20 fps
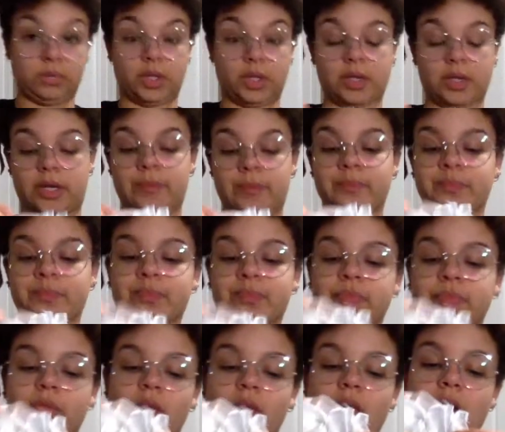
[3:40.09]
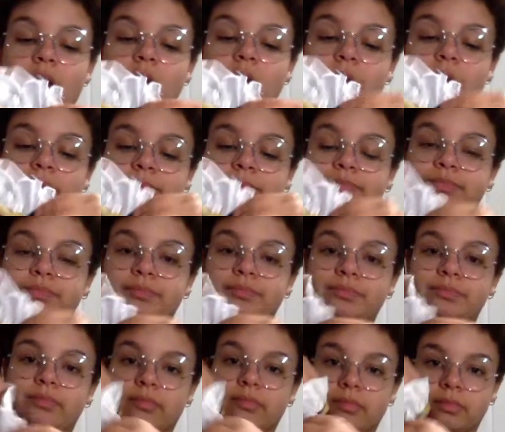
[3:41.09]
okay, um,
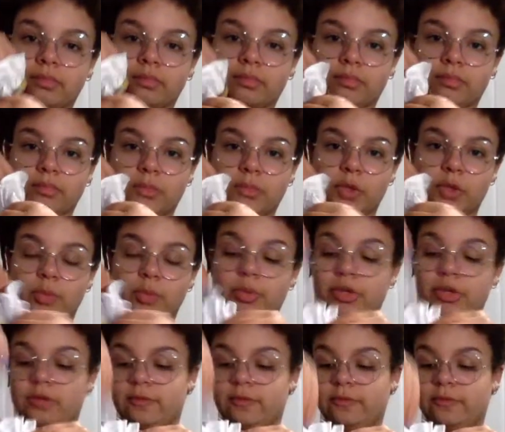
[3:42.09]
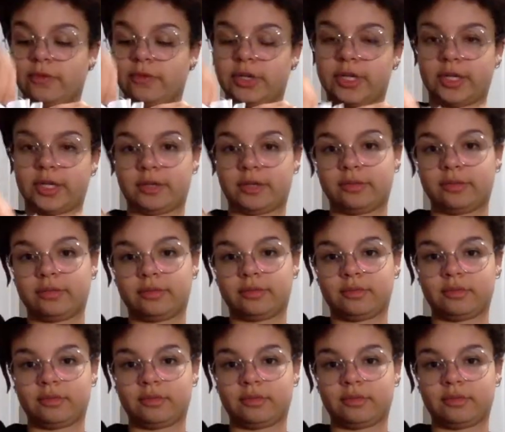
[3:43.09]
you put your foot in,